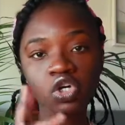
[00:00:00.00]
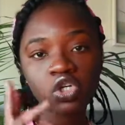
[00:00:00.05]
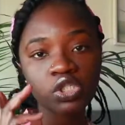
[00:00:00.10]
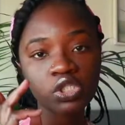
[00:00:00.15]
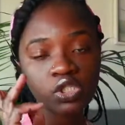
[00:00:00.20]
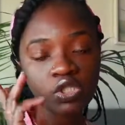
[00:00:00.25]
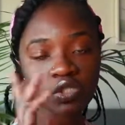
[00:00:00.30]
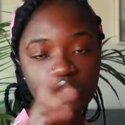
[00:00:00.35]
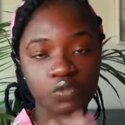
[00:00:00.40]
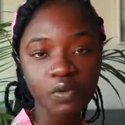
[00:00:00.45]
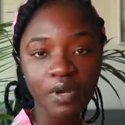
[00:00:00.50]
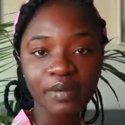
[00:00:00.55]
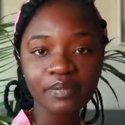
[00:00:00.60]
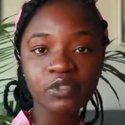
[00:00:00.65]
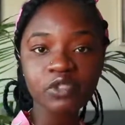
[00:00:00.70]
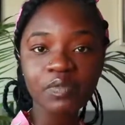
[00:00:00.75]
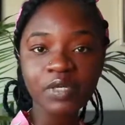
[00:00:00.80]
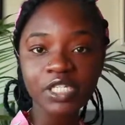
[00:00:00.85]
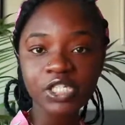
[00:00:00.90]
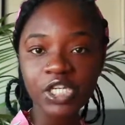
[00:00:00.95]
subscribe
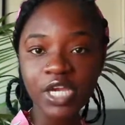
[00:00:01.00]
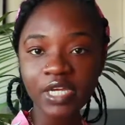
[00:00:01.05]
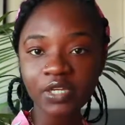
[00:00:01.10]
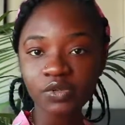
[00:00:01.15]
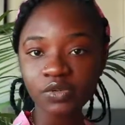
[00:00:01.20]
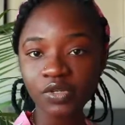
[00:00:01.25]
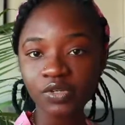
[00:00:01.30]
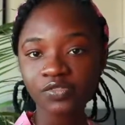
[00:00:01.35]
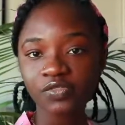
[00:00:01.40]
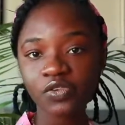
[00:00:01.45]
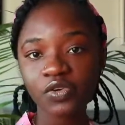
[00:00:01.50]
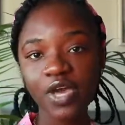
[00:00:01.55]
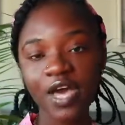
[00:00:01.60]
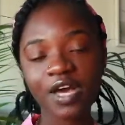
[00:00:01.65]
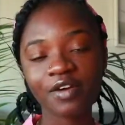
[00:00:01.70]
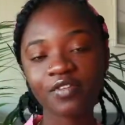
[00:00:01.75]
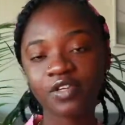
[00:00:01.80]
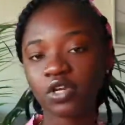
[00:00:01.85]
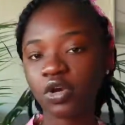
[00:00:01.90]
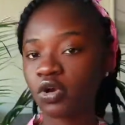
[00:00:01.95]
to my channel if you
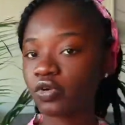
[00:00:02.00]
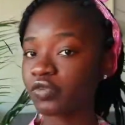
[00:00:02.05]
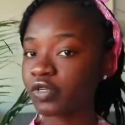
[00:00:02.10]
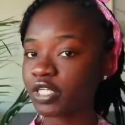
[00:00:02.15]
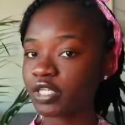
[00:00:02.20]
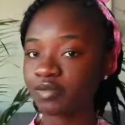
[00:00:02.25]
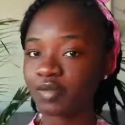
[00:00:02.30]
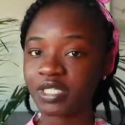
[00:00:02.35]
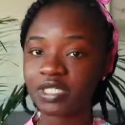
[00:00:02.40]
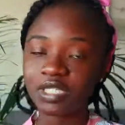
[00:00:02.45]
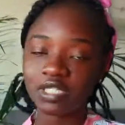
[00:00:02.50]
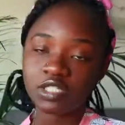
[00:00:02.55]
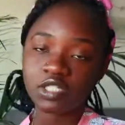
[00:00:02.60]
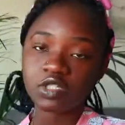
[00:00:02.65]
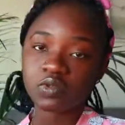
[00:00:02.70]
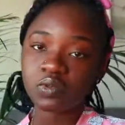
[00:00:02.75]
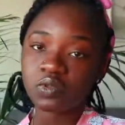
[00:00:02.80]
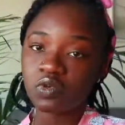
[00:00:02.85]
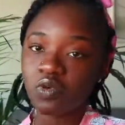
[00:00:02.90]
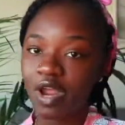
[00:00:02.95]
haven't already been a
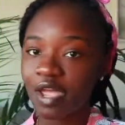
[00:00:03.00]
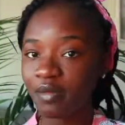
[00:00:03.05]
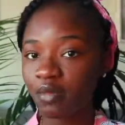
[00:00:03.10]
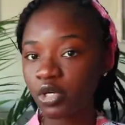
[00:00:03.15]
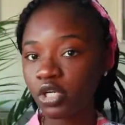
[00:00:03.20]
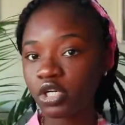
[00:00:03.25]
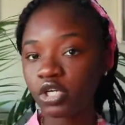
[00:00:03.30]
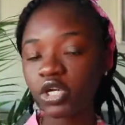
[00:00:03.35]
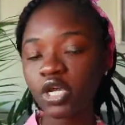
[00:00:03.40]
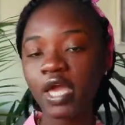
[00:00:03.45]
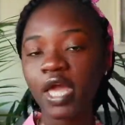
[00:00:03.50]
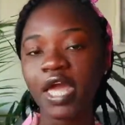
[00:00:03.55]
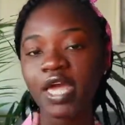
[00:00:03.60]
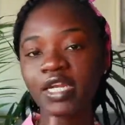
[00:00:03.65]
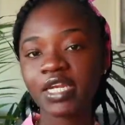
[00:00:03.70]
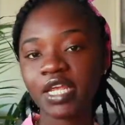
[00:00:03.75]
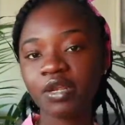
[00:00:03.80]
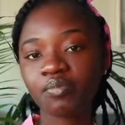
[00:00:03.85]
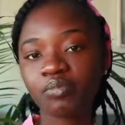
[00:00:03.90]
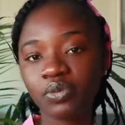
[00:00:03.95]
subscriber,
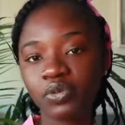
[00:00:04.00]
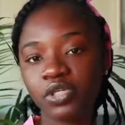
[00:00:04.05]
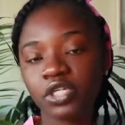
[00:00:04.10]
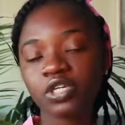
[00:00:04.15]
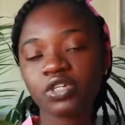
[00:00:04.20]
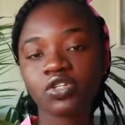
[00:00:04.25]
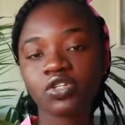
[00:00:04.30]
and then put your